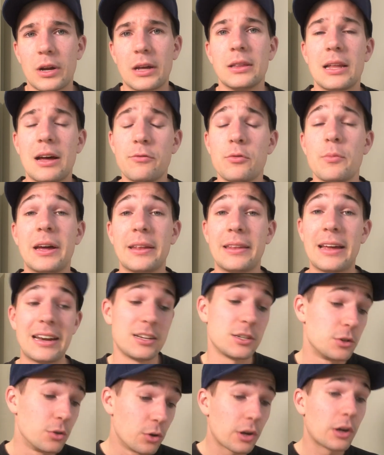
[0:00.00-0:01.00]
love about that
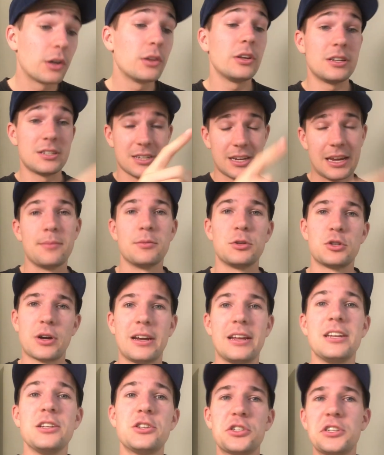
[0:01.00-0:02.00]
is not only does it keep the
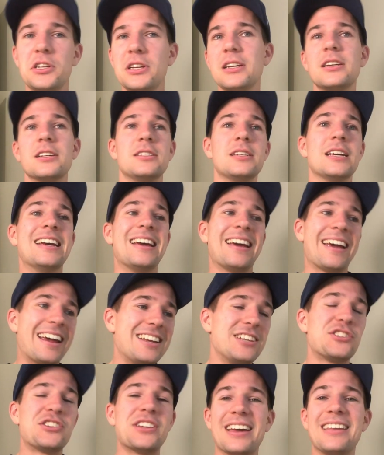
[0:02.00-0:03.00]
training interesting, because
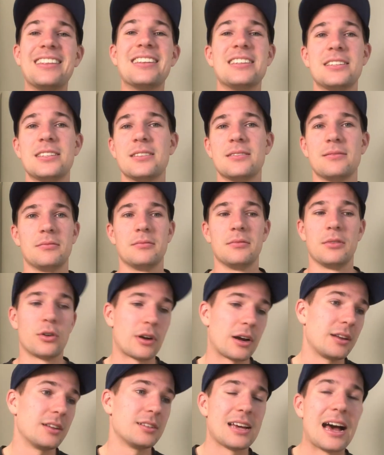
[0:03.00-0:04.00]
each day there's, all
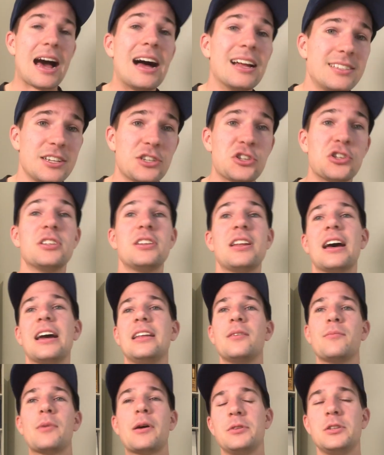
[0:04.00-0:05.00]
right, it's a hard session today,
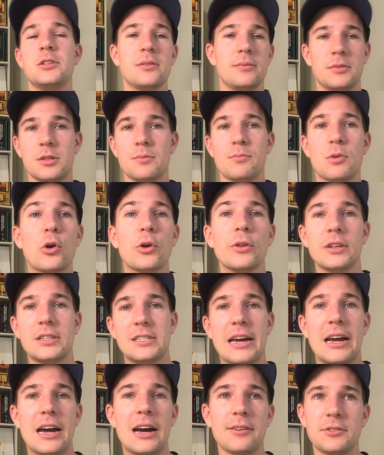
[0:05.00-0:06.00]
then maybe tomorrow and the
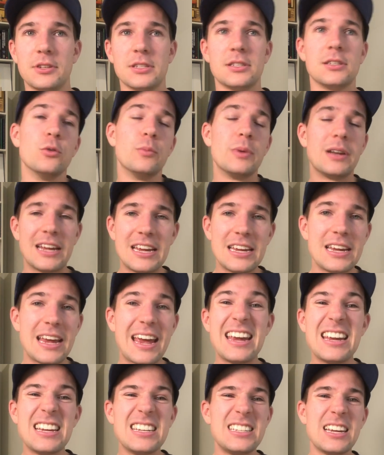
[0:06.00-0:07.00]
day after is a little bit
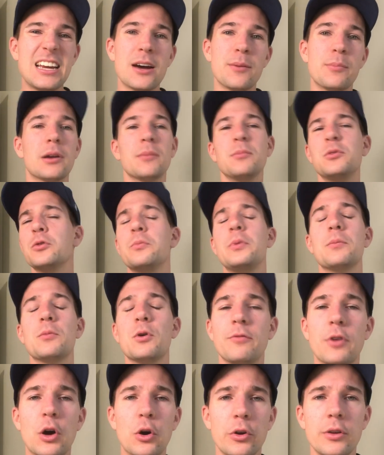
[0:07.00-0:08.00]
easier, but I'm doing a bit
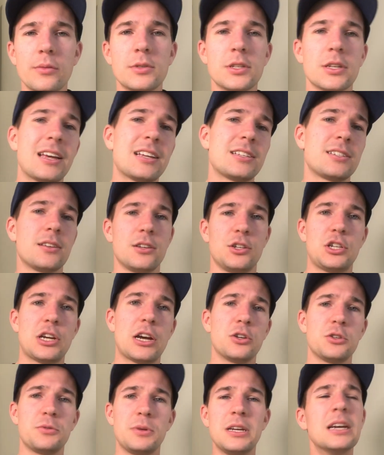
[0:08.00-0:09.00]
more volume, so that's going to
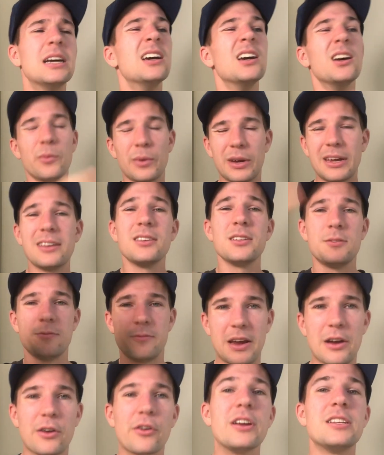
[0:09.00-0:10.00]
challenge me. We're getting this
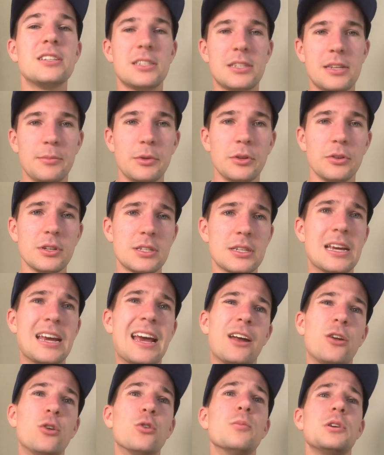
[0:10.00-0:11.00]
varied stimulus
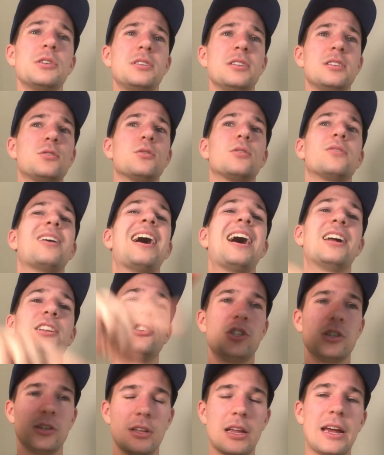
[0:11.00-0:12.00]
and almost this sort of
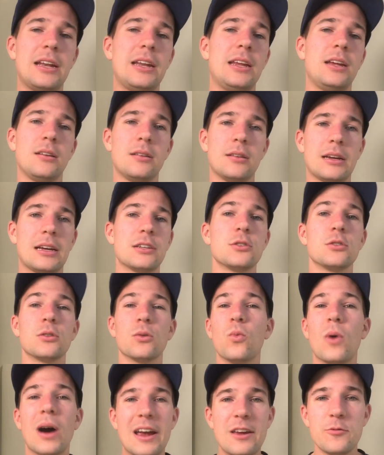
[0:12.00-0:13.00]
undulating sort
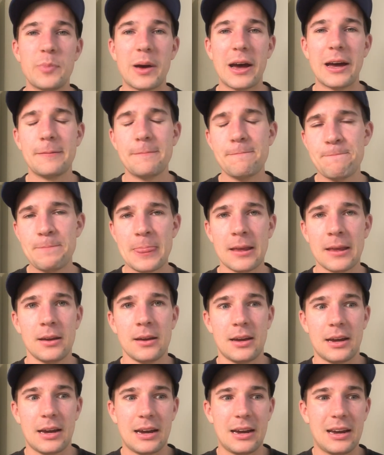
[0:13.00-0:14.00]
of wave pattern.
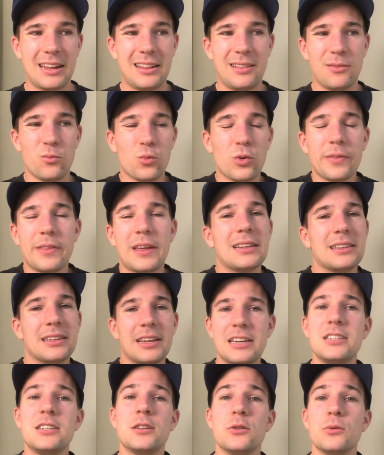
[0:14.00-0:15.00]
And what that
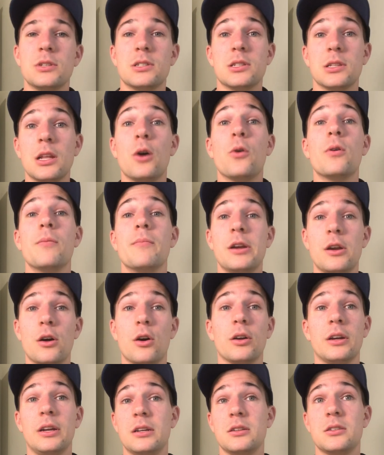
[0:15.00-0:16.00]
leads to is lower
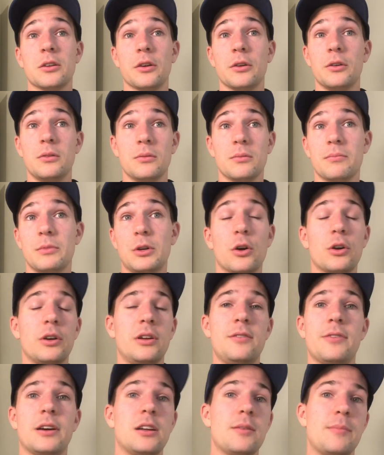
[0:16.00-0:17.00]
monotony. So
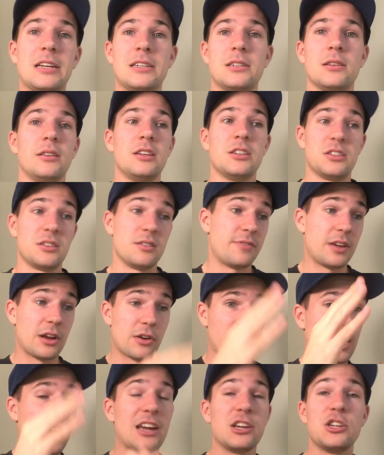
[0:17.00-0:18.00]
monotony fundamentally is the
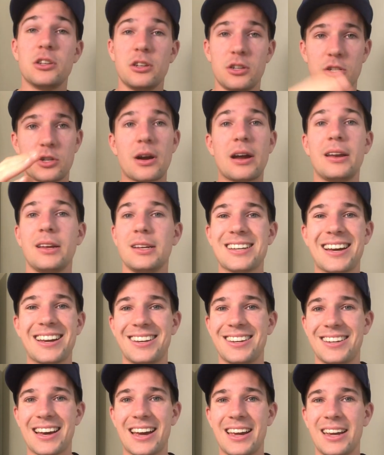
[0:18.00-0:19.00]
variation in training day
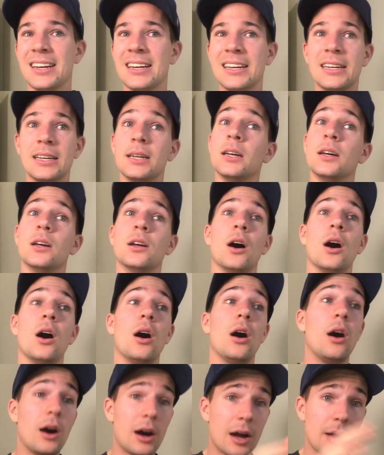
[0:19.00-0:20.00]
to day.
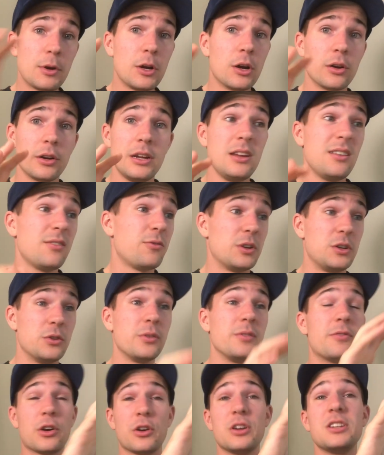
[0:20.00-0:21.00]
High monotony, if we're
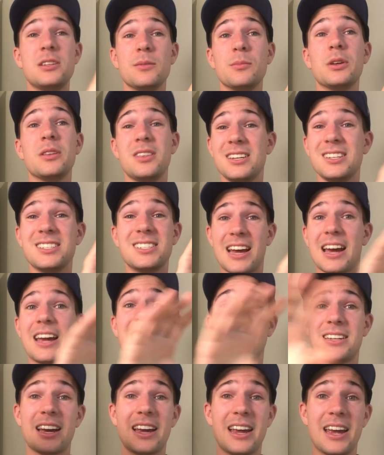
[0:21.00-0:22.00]
doing very similar things day
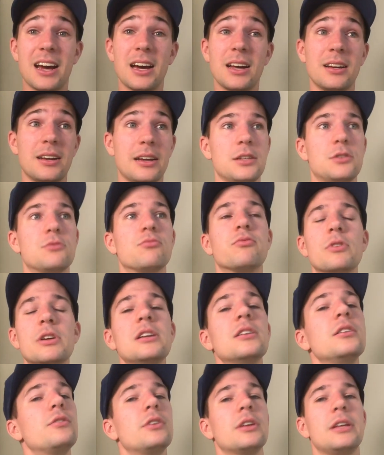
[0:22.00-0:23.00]
in, day out, it's
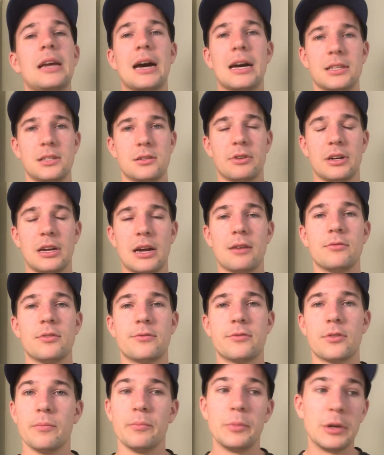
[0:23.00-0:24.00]
really, really hard to recover
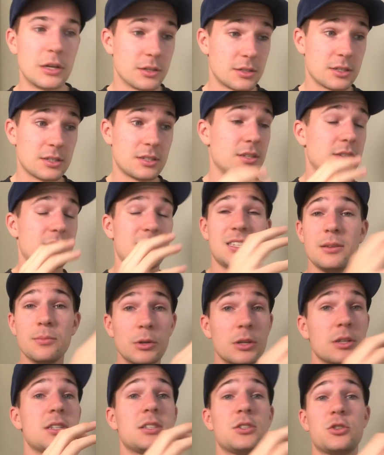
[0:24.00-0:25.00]
from, because it's the
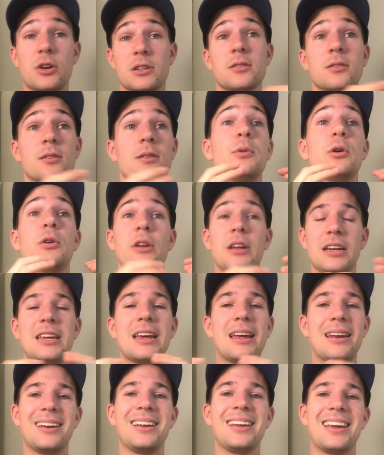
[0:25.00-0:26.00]
similar stress on the body
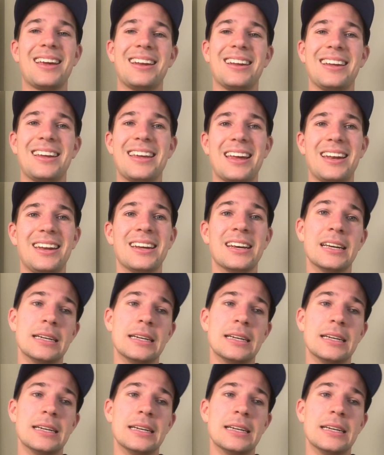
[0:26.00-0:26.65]
again and again and again.